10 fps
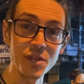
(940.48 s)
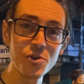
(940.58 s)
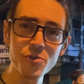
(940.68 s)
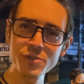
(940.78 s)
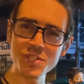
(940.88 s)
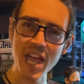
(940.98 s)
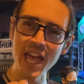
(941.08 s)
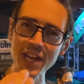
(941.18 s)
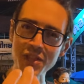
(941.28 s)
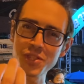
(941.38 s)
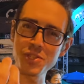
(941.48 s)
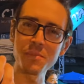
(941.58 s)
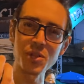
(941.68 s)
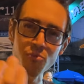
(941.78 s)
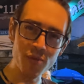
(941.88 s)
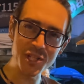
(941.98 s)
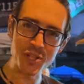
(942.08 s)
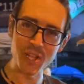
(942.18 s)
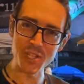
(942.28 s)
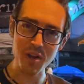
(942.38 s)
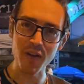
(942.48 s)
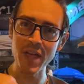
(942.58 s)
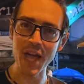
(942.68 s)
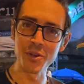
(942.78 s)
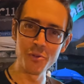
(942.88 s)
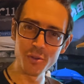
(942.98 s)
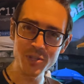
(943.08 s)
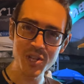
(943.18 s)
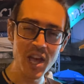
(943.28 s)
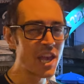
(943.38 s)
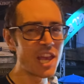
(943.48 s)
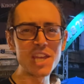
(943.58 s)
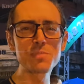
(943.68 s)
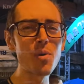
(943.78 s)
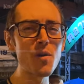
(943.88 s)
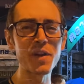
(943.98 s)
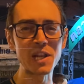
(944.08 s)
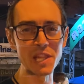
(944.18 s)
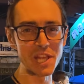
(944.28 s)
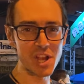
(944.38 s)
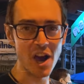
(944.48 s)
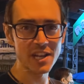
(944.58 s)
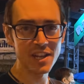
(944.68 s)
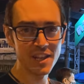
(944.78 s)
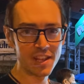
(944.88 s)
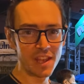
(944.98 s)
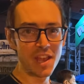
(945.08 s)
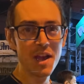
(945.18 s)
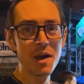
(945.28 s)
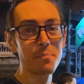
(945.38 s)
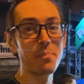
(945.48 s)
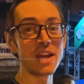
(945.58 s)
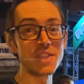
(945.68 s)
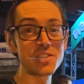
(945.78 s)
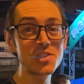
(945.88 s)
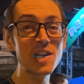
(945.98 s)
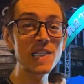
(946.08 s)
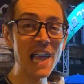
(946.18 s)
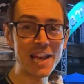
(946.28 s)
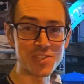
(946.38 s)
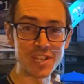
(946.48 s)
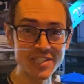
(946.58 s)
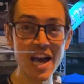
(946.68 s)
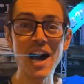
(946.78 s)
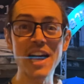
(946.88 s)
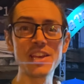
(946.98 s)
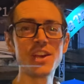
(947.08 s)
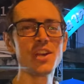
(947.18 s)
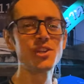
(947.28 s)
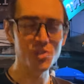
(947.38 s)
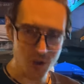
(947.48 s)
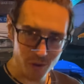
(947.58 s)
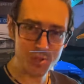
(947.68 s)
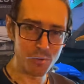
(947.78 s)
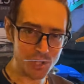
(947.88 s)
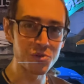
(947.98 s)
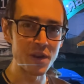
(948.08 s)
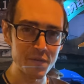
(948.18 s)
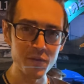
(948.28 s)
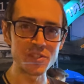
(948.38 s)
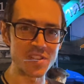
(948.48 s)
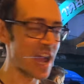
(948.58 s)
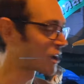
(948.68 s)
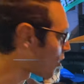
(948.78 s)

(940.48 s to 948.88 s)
the noodles, and some of the richness of that noodles is perfectly cut by this classic Thai, also a street food snack,